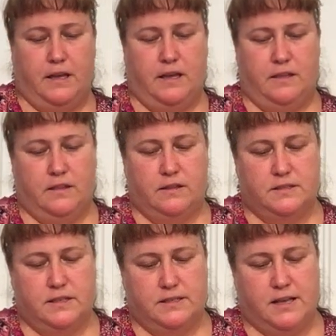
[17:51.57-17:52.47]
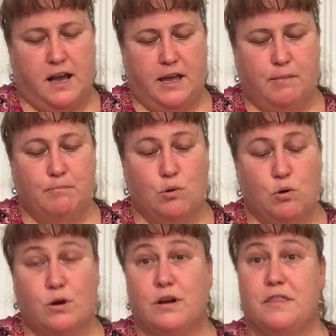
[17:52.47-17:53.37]
And it says, I am
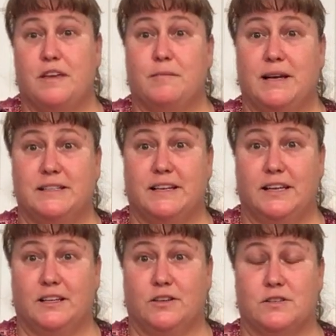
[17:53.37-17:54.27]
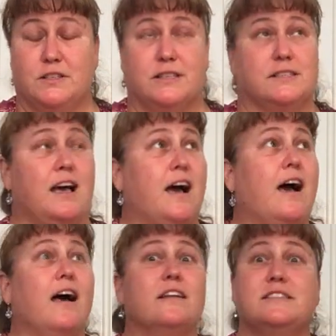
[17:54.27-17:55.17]
more than my diagnosis.
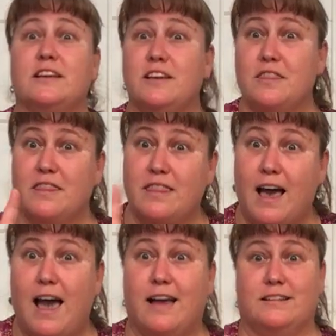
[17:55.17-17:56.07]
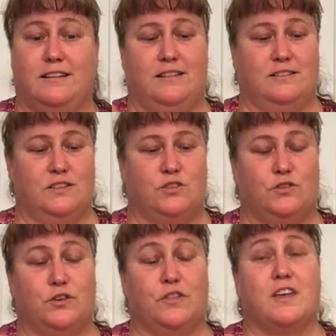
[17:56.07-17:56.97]
I'll tell you that is the
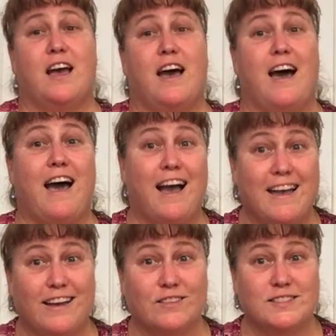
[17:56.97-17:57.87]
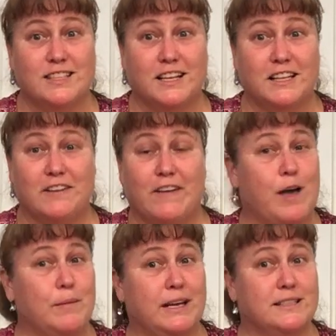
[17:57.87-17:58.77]
truth. I have cyclic
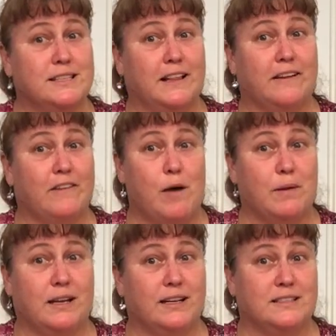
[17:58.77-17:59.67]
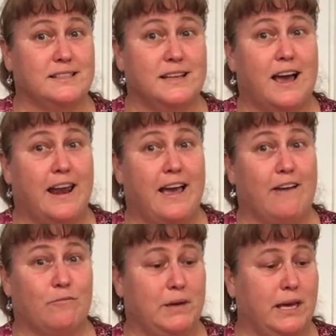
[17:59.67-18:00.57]
vomiting. Cyclic vomiting does not
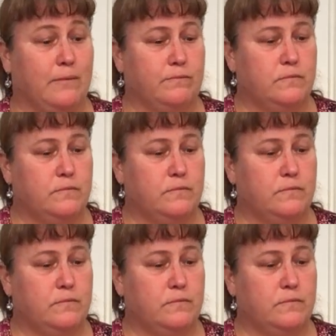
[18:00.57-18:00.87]
have me.